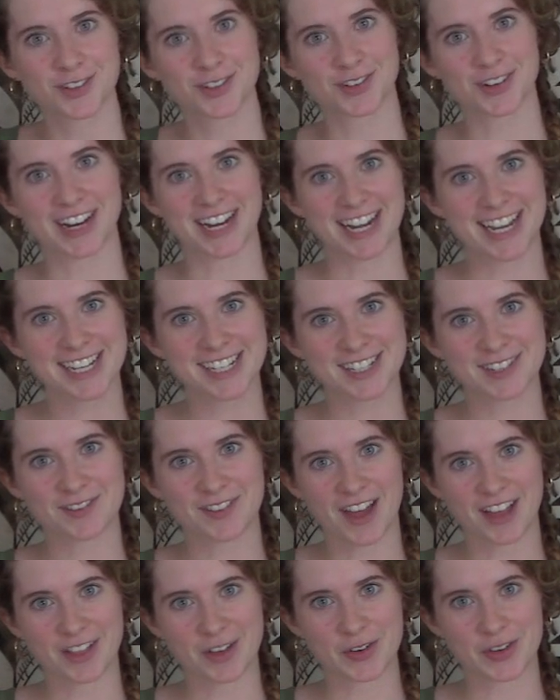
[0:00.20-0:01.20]
Greetings,
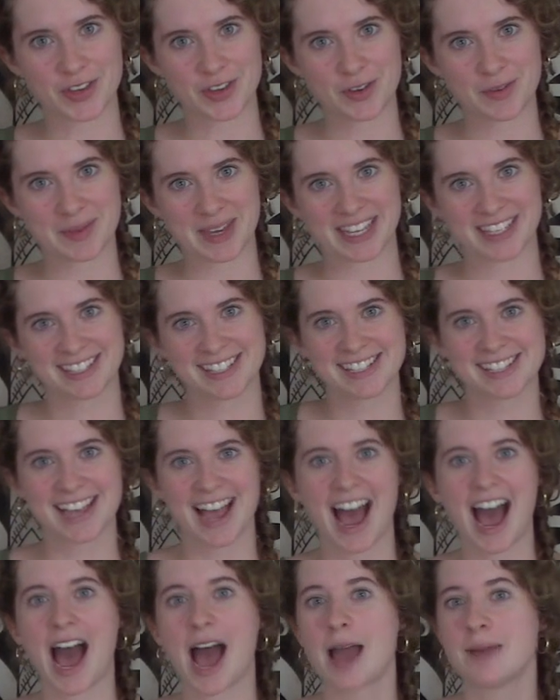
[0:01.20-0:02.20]
fellow humans.
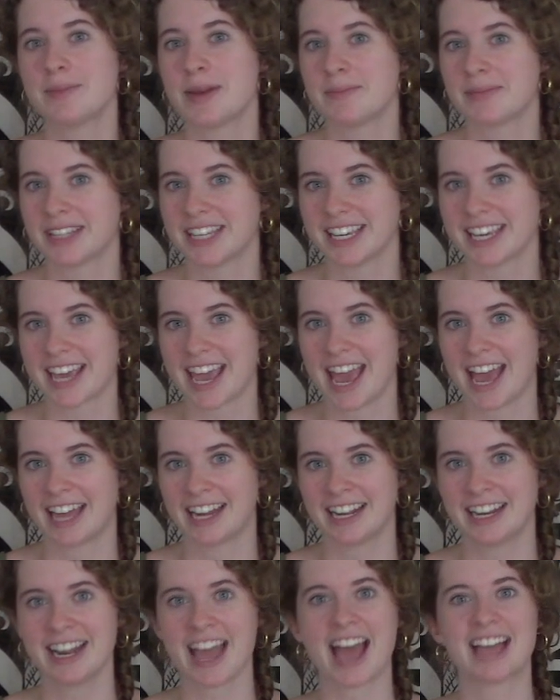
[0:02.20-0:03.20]
I'm Emily
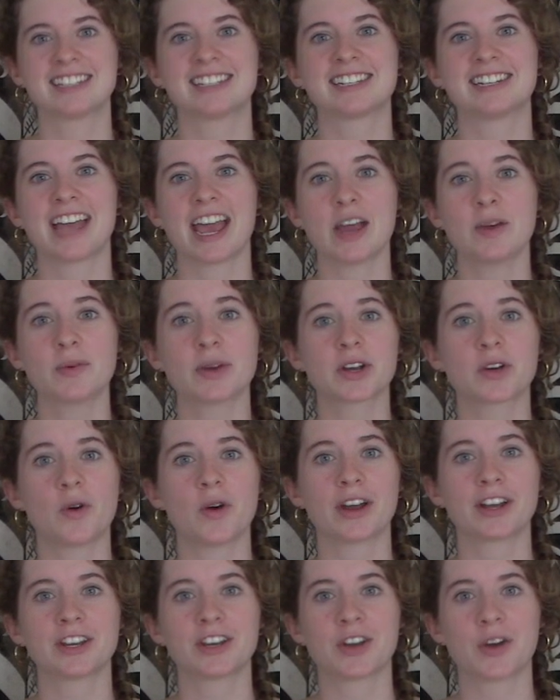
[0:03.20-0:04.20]
Cannon, and today we're
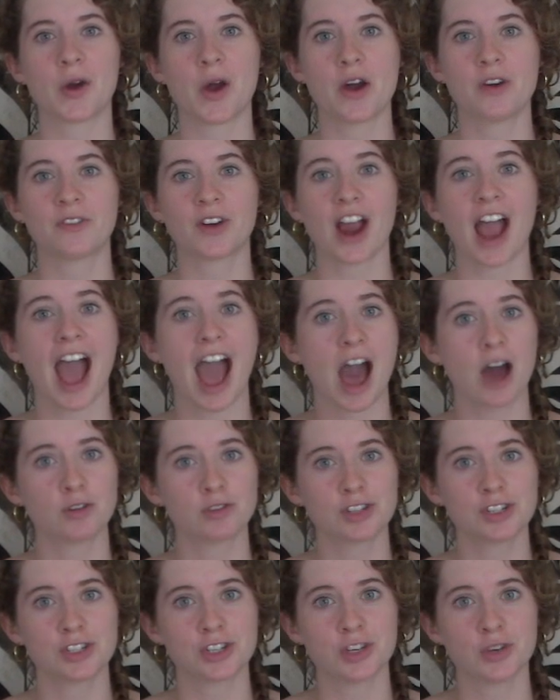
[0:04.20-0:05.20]
going to go over
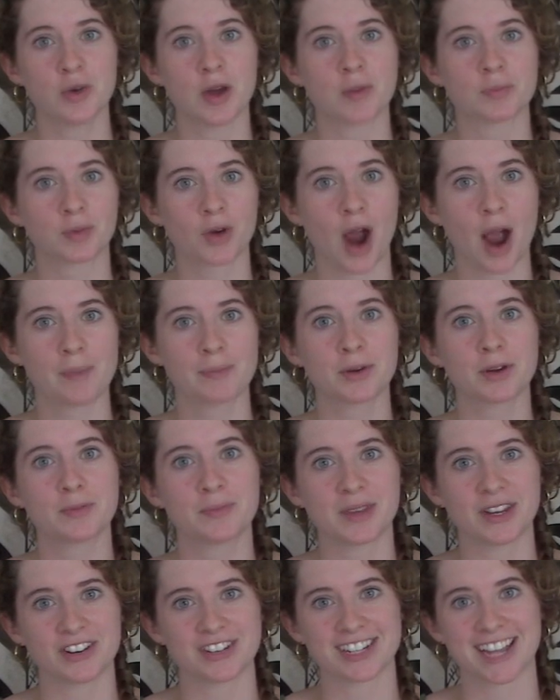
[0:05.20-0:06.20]
how to do a proper
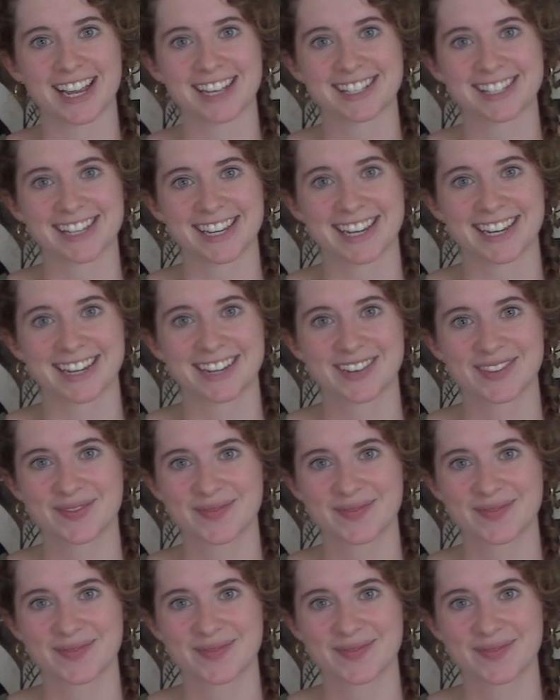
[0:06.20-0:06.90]
beer tasting.